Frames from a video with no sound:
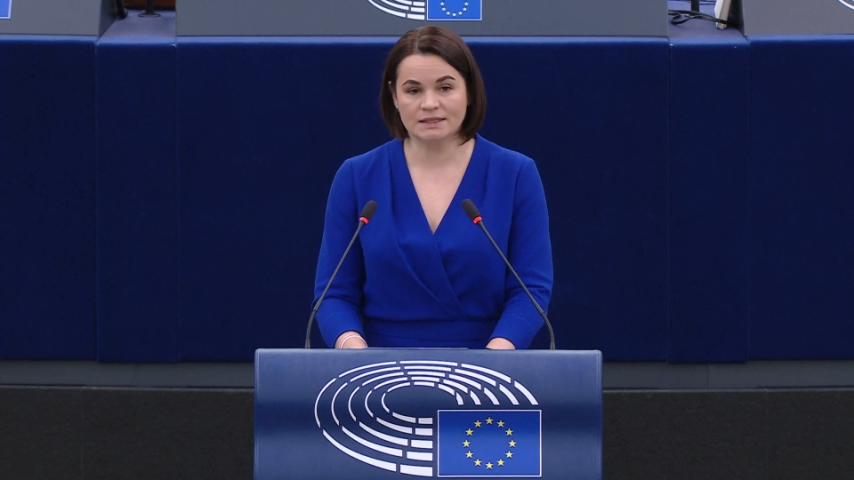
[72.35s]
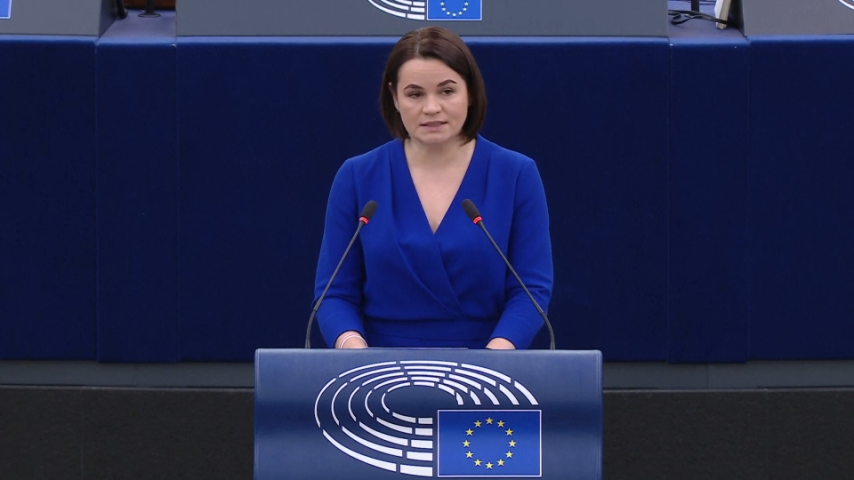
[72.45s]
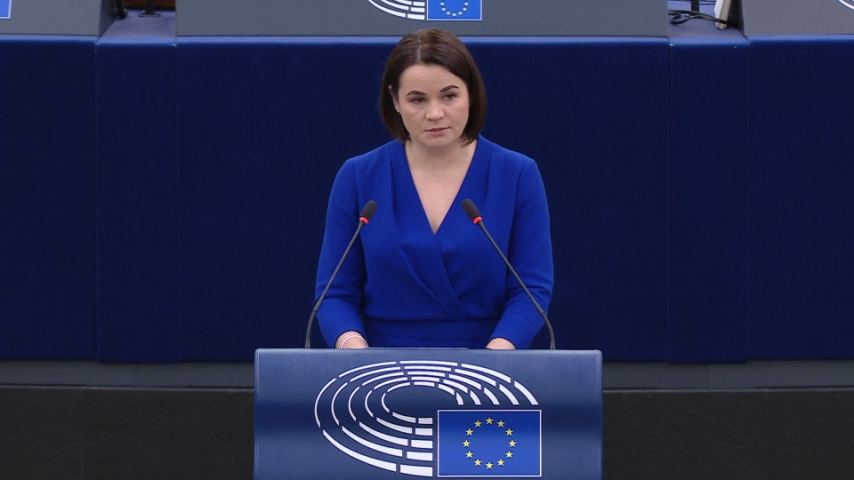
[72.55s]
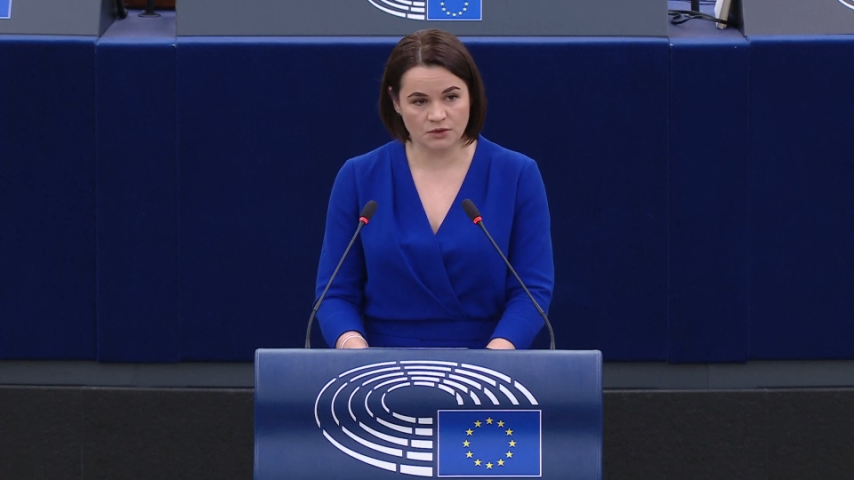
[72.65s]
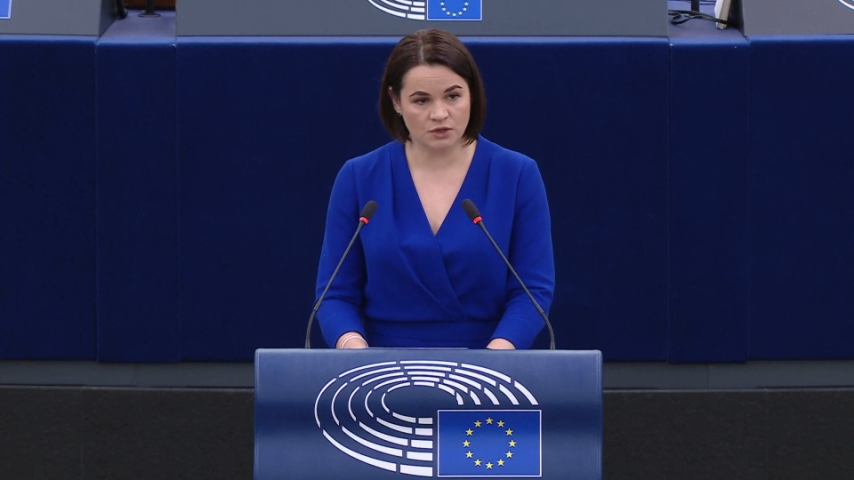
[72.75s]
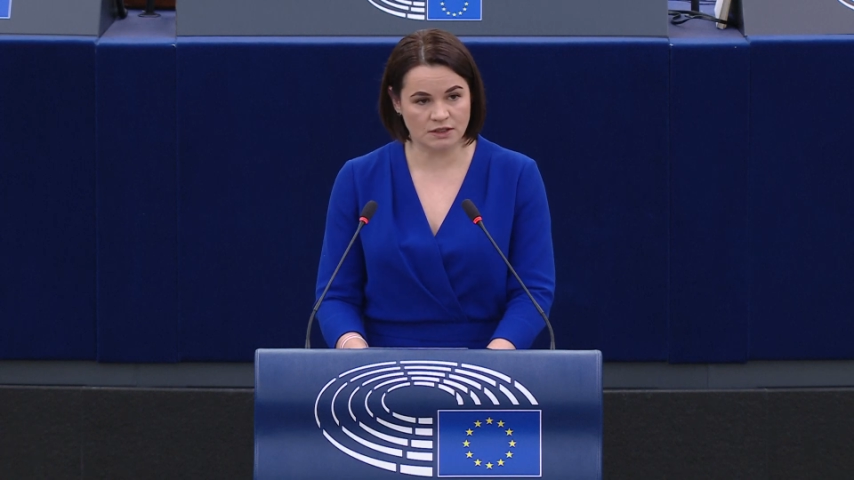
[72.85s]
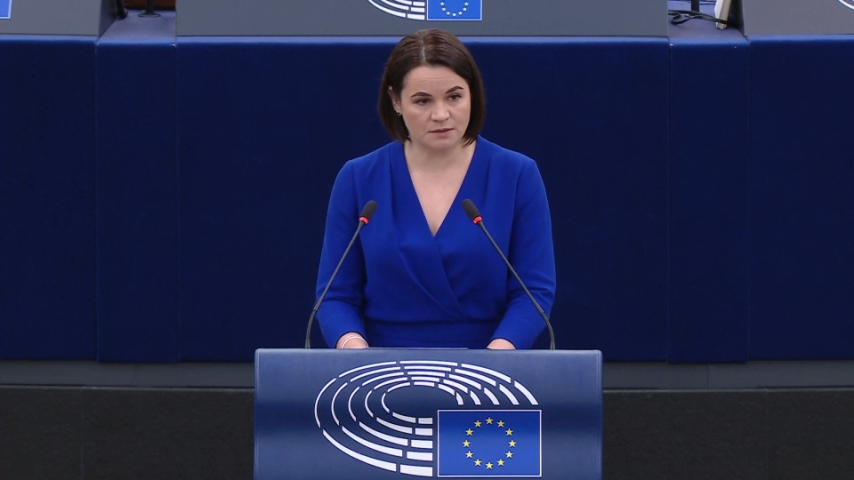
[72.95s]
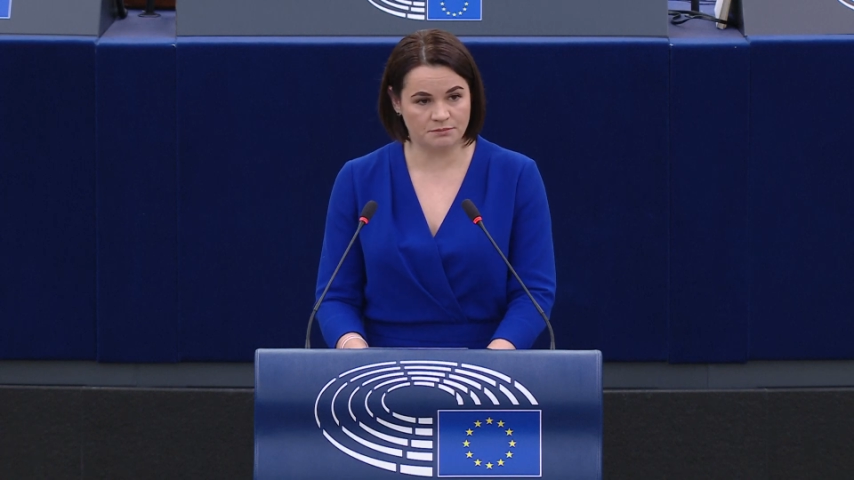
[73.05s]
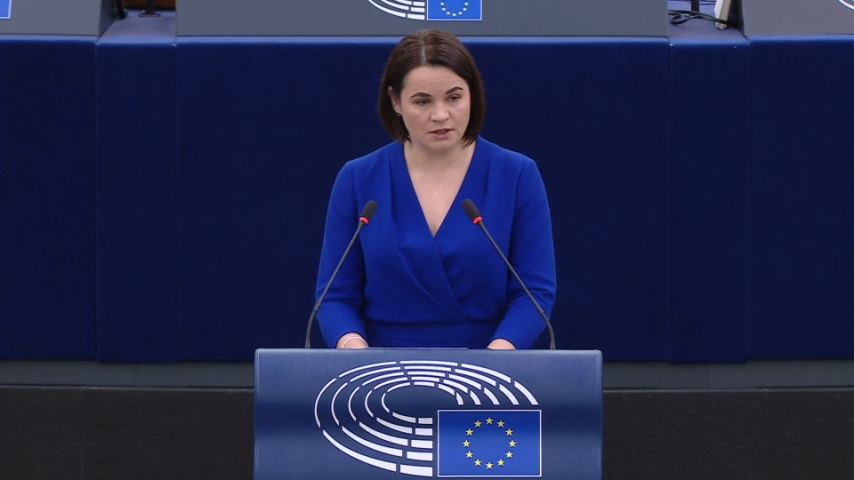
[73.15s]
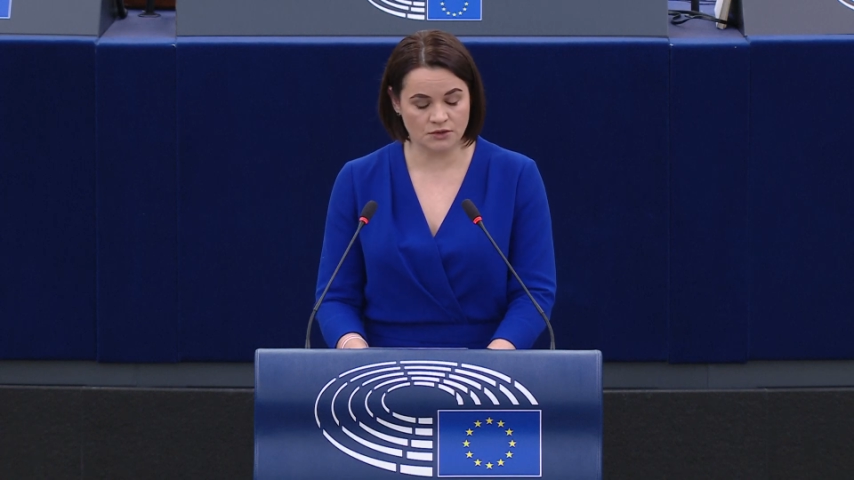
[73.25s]

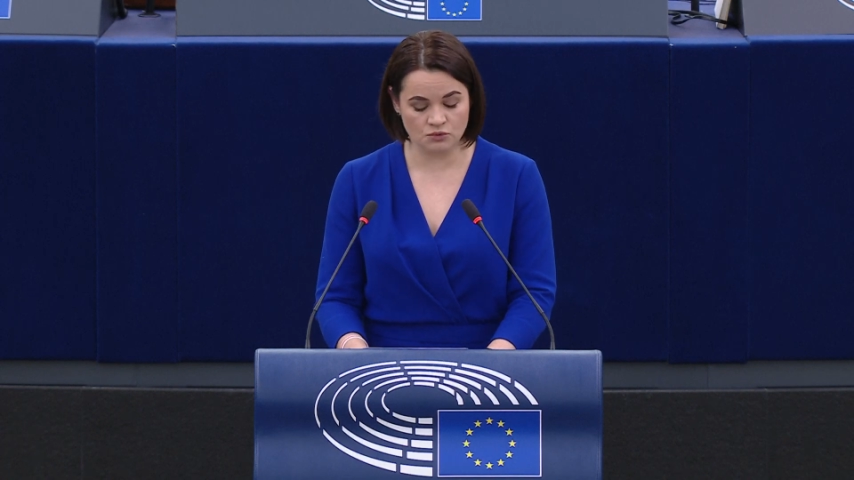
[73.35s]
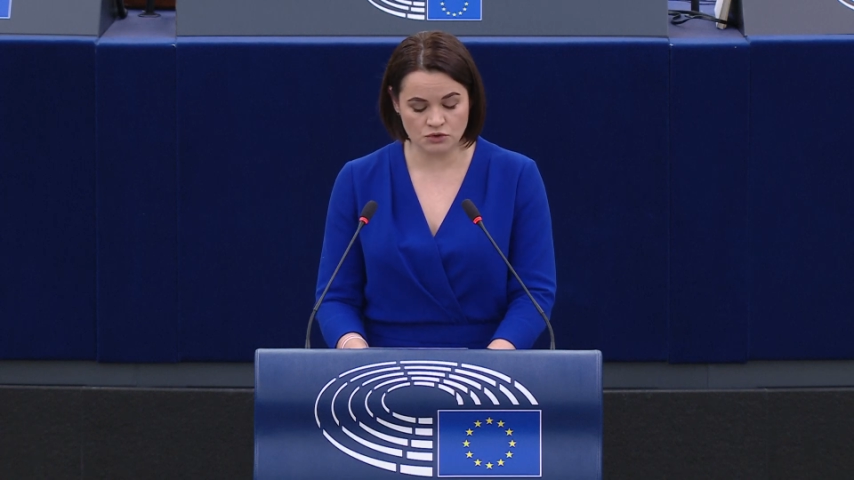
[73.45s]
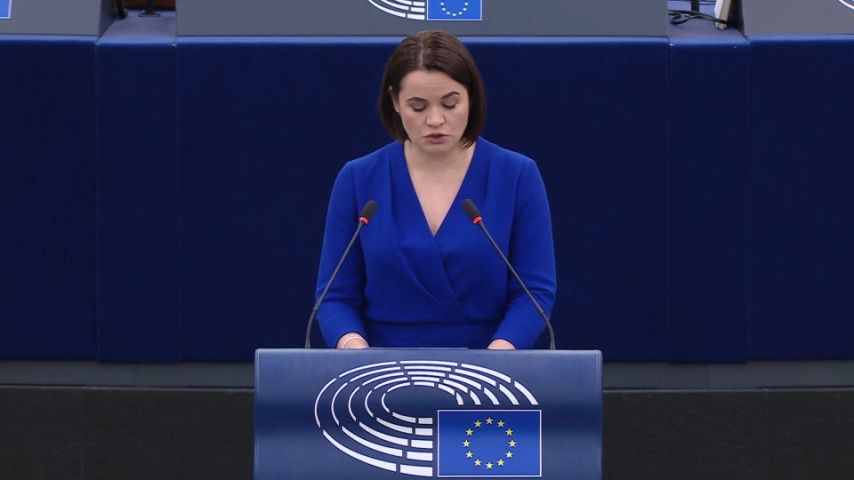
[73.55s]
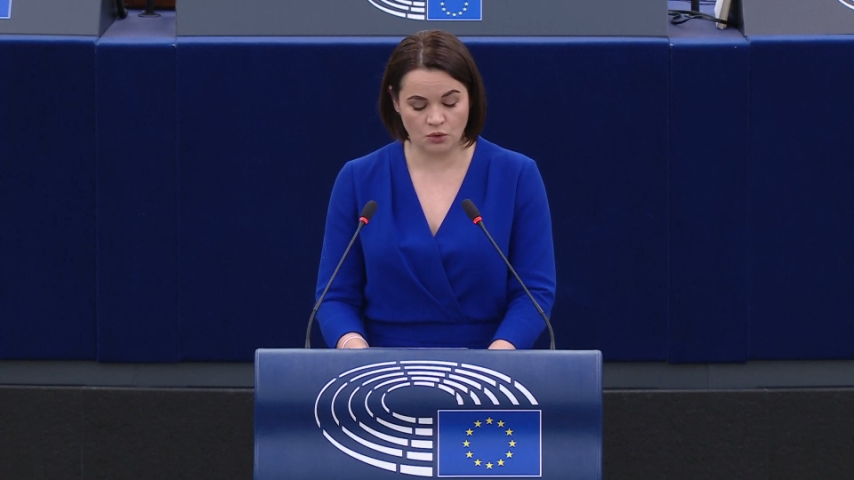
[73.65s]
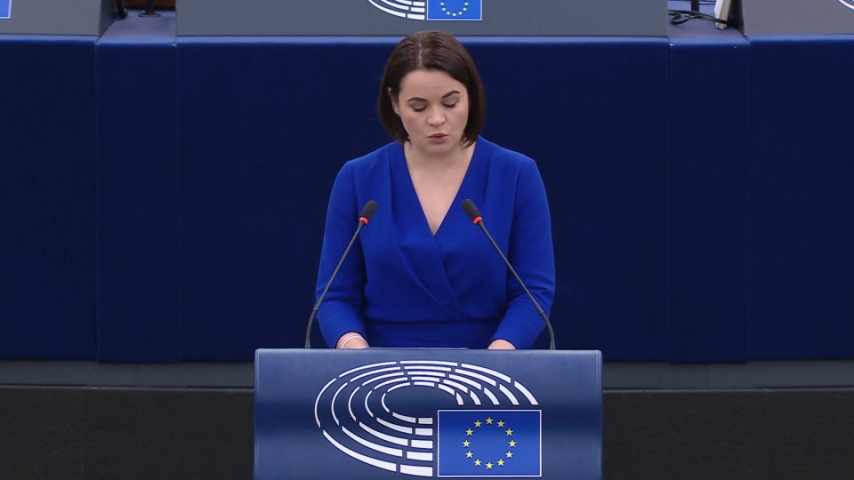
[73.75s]
Democratic Belarus,